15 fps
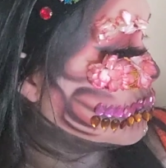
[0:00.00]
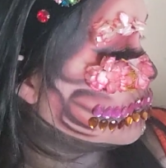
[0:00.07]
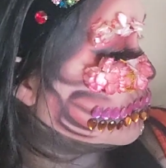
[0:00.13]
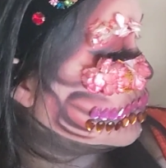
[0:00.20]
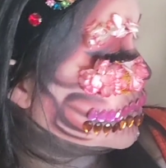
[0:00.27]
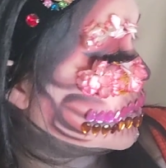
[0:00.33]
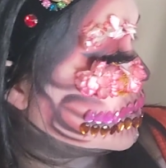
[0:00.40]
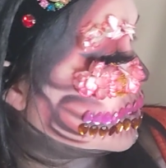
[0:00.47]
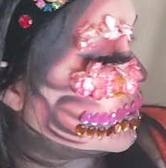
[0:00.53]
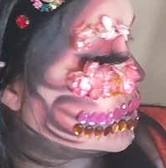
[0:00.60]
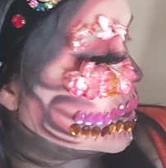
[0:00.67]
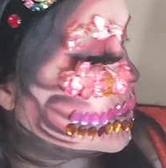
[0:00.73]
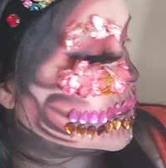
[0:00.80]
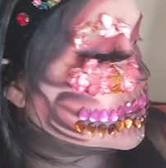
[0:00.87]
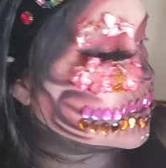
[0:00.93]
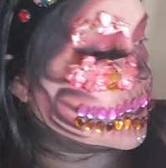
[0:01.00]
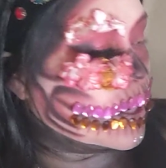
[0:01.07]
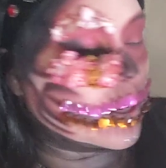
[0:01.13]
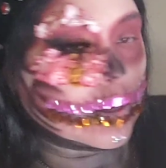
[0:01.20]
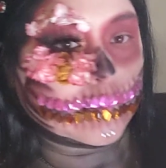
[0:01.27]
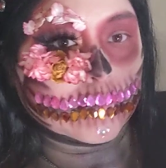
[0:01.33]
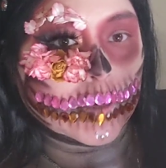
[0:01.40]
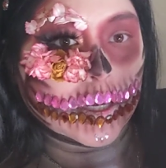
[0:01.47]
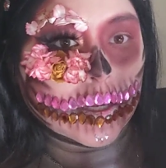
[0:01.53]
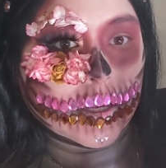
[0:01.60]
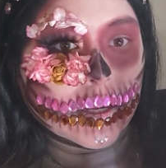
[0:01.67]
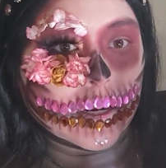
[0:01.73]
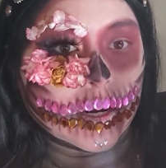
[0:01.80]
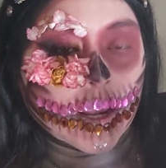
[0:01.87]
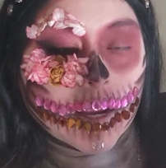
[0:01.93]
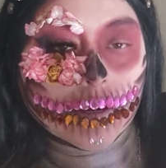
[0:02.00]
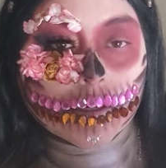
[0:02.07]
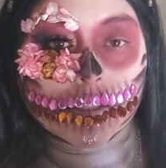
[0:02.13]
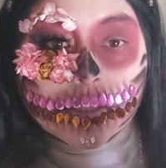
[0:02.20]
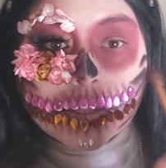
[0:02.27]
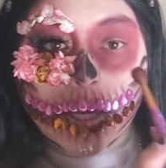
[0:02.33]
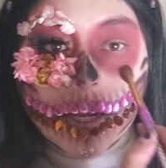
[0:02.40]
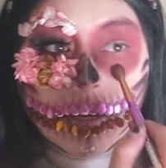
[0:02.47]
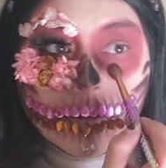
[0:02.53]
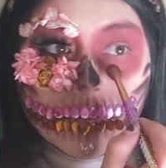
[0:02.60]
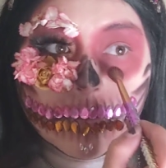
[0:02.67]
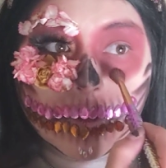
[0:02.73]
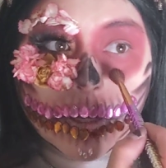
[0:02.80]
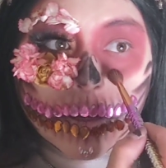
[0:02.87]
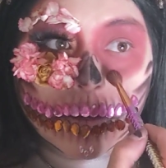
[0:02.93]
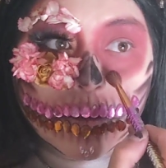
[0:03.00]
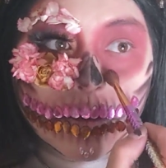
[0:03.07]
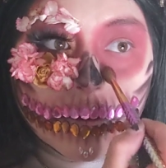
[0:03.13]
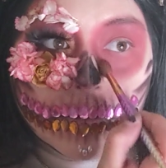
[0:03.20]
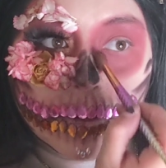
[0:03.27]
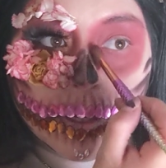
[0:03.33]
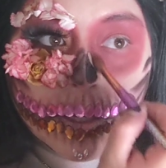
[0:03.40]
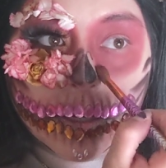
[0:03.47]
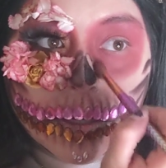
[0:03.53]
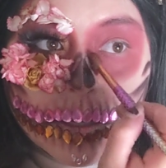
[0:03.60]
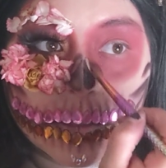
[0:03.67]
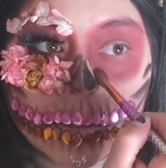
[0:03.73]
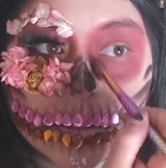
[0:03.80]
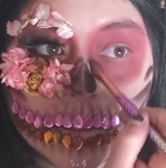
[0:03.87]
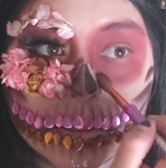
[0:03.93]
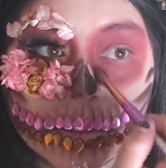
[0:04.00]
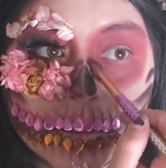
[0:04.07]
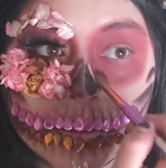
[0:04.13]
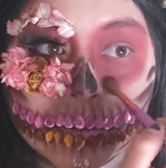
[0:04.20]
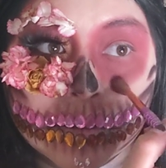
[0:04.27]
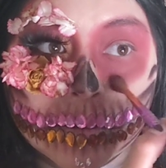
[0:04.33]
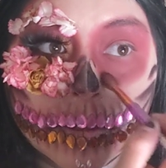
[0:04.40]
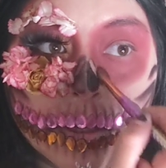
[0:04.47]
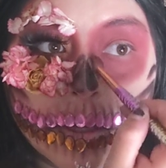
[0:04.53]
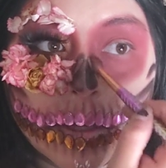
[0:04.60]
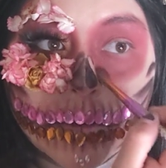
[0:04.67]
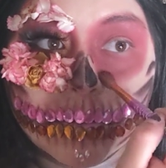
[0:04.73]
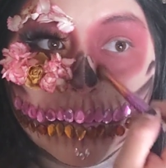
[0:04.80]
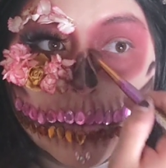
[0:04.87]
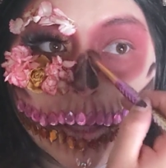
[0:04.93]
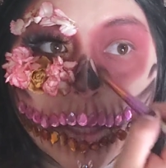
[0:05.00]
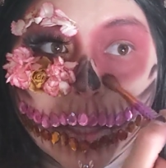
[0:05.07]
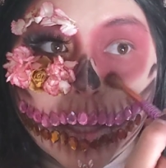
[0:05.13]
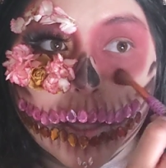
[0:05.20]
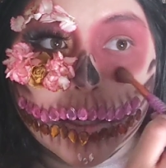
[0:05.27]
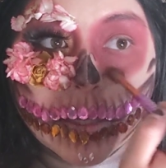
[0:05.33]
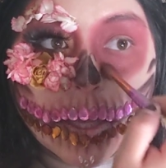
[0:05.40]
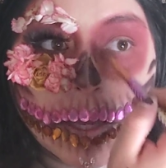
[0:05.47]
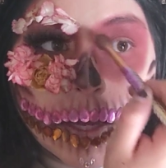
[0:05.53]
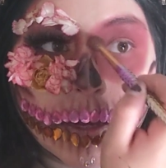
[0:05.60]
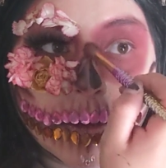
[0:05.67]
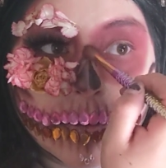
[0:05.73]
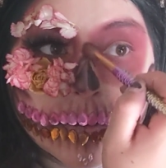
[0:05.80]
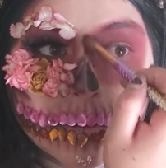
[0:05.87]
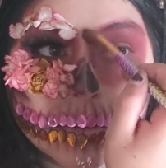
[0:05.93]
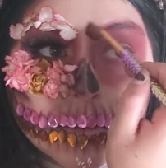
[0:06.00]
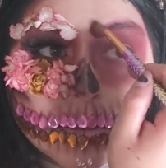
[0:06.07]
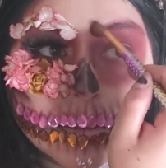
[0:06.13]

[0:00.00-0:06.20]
With this lighter shade, we are going to blend out